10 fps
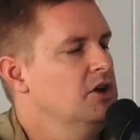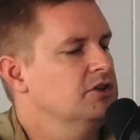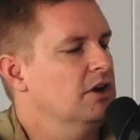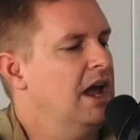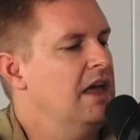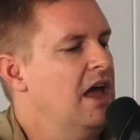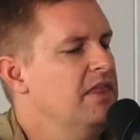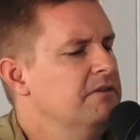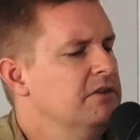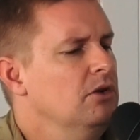So and,
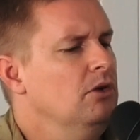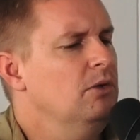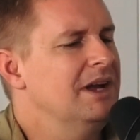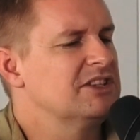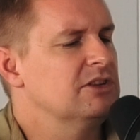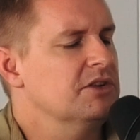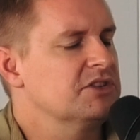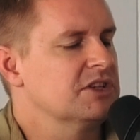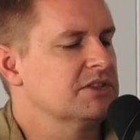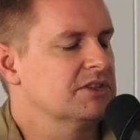and, the fuel is
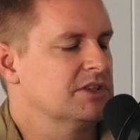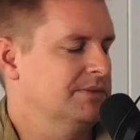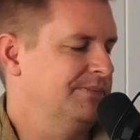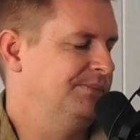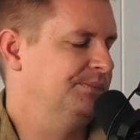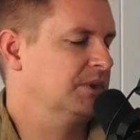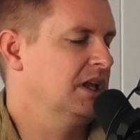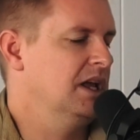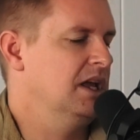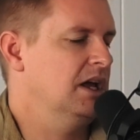not just
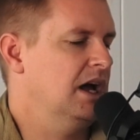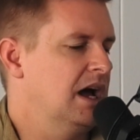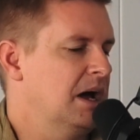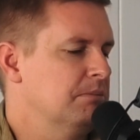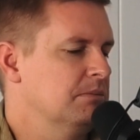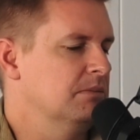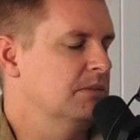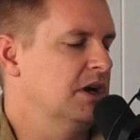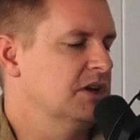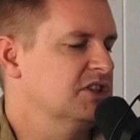um,
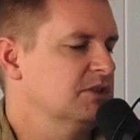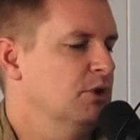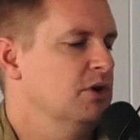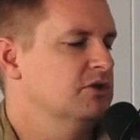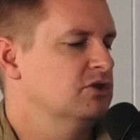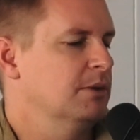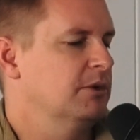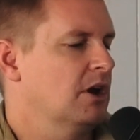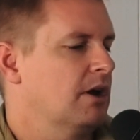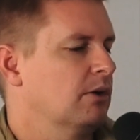a smooth
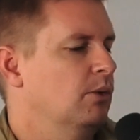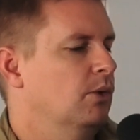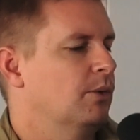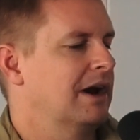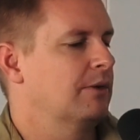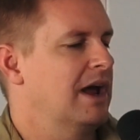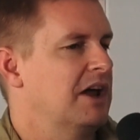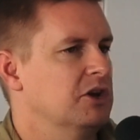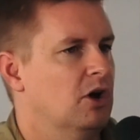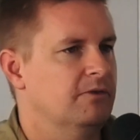trip going all the way
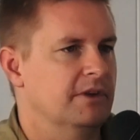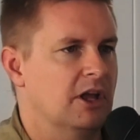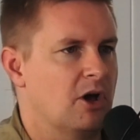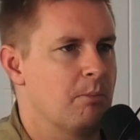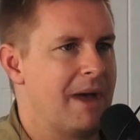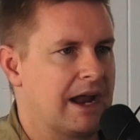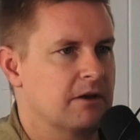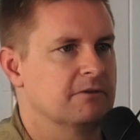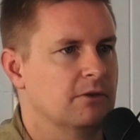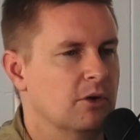around. You're often going back
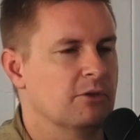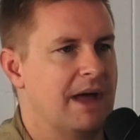and forth, mm.